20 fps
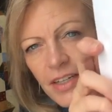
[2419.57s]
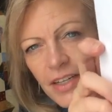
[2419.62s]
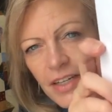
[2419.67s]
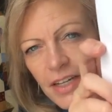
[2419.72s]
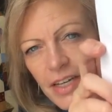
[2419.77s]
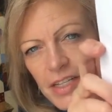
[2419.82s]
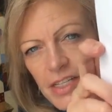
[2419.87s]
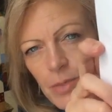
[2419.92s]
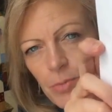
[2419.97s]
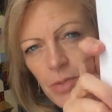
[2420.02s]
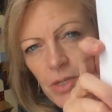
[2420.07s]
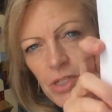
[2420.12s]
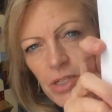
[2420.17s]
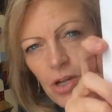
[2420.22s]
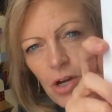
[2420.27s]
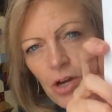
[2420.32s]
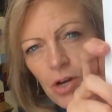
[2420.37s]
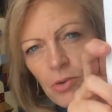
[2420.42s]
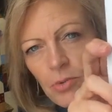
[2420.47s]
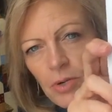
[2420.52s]
That's a piece
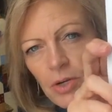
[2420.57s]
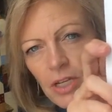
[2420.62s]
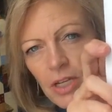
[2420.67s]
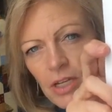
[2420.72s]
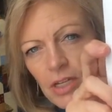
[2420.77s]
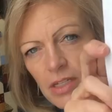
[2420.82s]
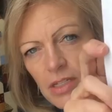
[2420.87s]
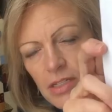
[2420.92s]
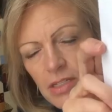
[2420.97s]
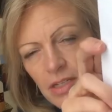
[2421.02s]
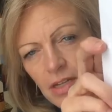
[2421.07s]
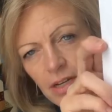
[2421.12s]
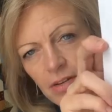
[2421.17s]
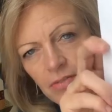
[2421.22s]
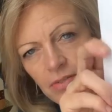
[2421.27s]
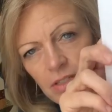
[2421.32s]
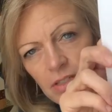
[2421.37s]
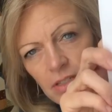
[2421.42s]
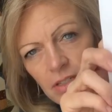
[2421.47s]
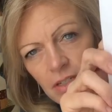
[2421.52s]
of artwork in
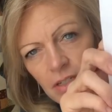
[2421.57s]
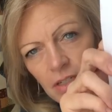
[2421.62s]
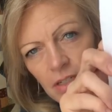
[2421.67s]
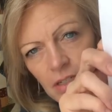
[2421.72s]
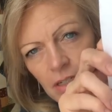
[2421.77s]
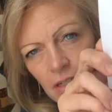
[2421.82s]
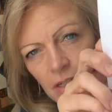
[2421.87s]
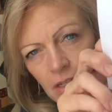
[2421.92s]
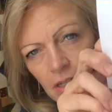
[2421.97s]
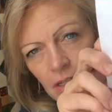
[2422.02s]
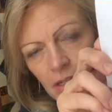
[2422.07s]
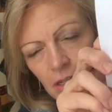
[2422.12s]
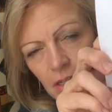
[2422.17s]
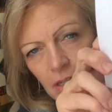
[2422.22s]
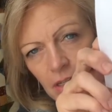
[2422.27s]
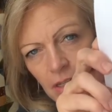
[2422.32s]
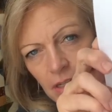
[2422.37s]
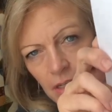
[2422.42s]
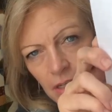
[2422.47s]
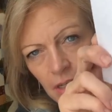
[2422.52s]
itself, isn't it?
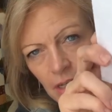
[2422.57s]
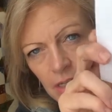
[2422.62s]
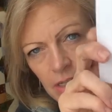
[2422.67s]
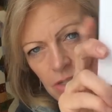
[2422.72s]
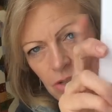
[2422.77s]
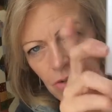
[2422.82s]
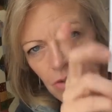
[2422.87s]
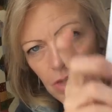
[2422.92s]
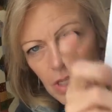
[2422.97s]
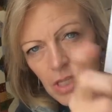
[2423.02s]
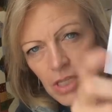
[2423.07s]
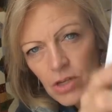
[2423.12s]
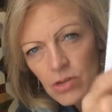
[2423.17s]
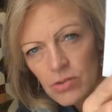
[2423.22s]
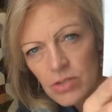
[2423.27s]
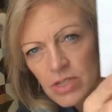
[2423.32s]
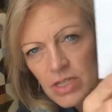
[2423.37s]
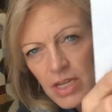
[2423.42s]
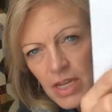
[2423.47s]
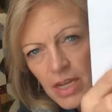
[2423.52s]
And so then
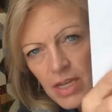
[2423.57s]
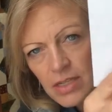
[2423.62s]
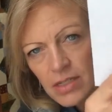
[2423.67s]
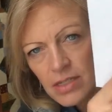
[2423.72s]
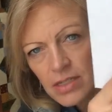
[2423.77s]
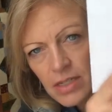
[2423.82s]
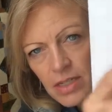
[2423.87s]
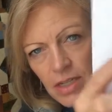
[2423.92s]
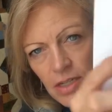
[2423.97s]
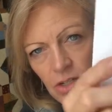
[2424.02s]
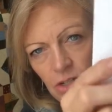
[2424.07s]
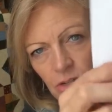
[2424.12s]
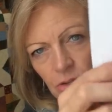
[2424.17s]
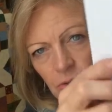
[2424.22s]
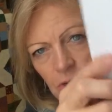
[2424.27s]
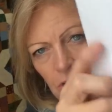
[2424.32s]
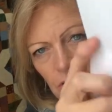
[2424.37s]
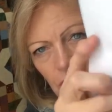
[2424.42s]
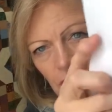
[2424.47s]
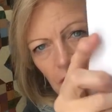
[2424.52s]
those nest into
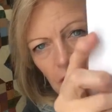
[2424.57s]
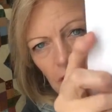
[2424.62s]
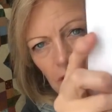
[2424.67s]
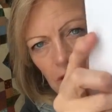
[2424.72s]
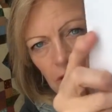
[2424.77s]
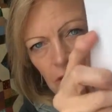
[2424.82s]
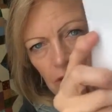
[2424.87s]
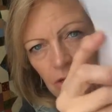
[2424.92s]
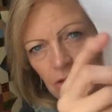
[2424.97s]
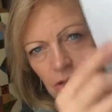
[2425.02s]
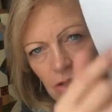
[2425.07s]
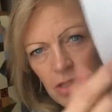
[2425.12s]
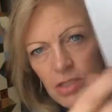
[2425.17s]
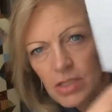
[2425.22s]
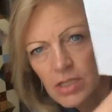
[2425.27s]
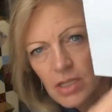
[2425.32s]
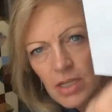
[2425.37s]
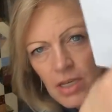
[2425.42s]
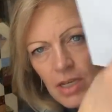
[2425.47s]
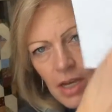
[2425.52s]
each other. So you can
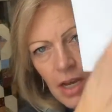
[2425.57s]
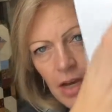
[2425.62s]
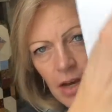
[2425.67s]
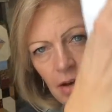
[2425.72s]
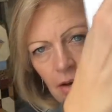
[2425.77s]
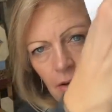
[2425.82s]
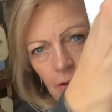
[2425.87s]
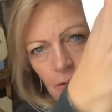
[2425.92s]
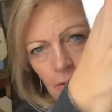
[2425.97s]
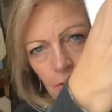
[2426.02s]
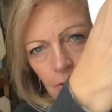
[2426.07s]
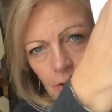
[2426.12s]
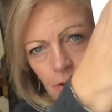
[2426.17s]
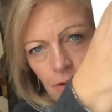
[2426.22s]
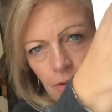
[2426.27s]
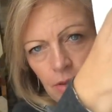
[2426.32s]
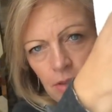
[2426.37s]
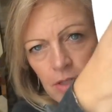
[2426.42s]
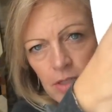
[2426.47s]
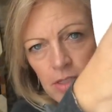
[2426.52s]
see how, you
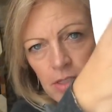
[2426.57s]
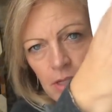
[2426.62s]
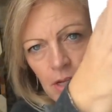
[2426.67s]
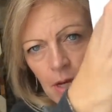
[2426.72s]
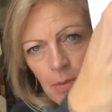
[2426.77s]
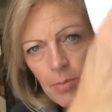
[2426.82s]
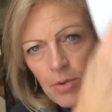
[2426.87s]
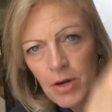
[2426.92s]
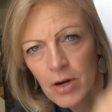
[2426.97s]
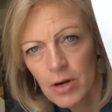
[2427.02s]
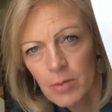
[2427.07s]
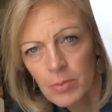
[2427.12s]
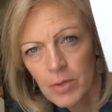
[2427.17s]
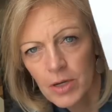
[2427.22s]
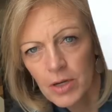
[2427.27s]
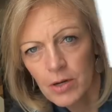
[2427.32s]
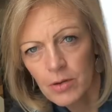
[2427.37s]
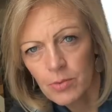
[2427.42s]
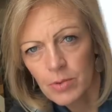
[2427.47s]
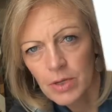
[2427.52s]
know, this top part up
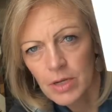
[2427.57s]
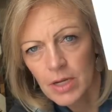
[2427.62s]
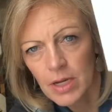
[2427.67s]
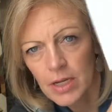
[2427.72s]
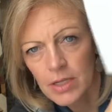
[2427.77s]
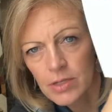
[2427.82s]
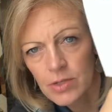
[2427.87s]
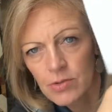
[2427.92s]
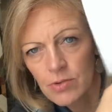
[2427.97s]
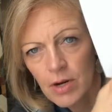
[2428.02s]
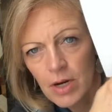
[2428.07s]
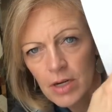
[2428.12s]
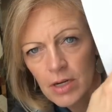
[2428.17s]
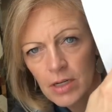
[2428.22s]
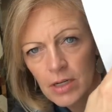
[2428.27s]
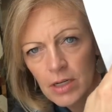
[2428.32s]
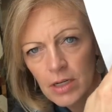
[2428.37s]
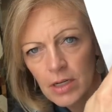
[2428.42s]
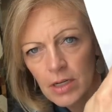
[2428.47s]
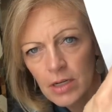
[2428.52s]
here would nest right
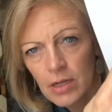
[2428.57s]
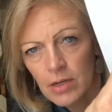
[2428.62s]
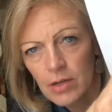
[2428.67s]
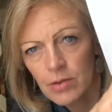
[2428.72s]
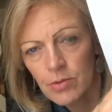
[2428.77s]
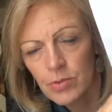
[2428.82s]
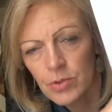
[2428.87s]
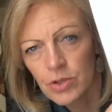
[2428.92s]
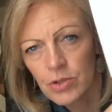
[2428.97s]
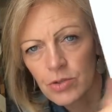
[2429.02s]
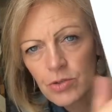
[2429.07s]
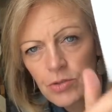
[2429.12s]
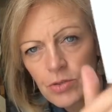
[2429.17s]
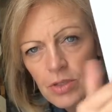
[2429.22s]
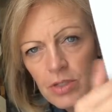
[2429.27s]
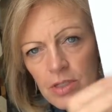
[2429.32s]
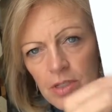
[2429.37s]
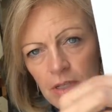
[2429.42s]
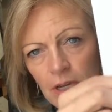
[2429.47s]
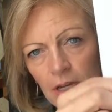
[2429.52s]
in here when you're
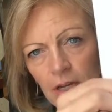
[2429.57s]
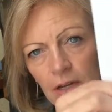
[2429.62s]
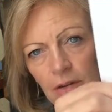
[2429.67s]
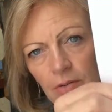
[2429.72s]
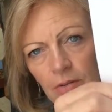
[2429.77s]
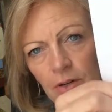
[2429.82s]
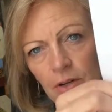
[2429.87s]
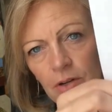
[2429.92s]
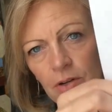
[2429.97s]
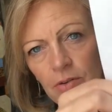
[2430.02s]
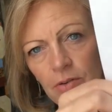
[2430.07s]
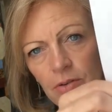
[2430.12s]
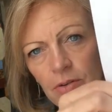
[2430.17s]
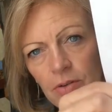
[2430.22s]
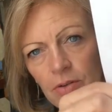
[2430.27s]
doing the second row.